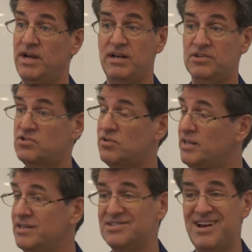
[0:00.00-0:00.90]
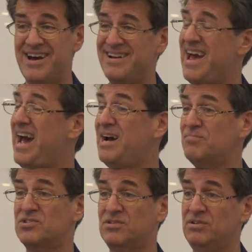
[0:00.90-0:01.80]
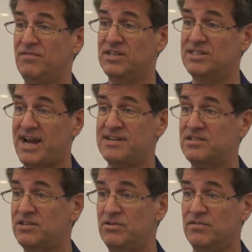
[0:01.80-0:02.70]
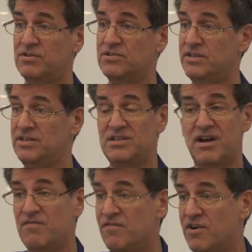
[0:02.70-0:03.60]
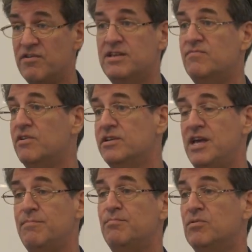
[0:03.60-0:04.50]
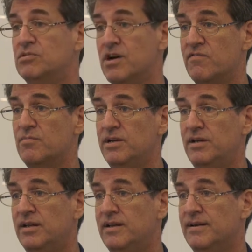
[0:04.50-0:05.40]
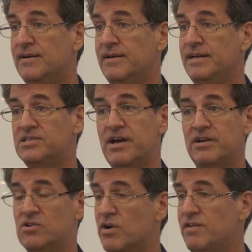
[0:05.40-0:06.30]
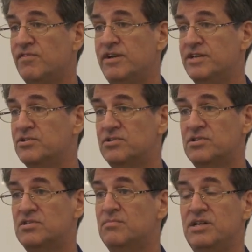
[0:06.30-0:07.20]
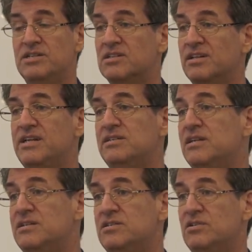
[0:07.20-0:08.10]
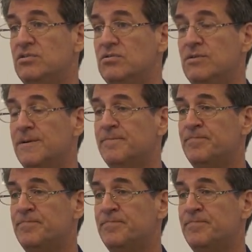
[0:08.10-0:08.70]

right? Australia's got absolutely fantastic universities, got very, very capable government, it's got a great financial system. It's linked into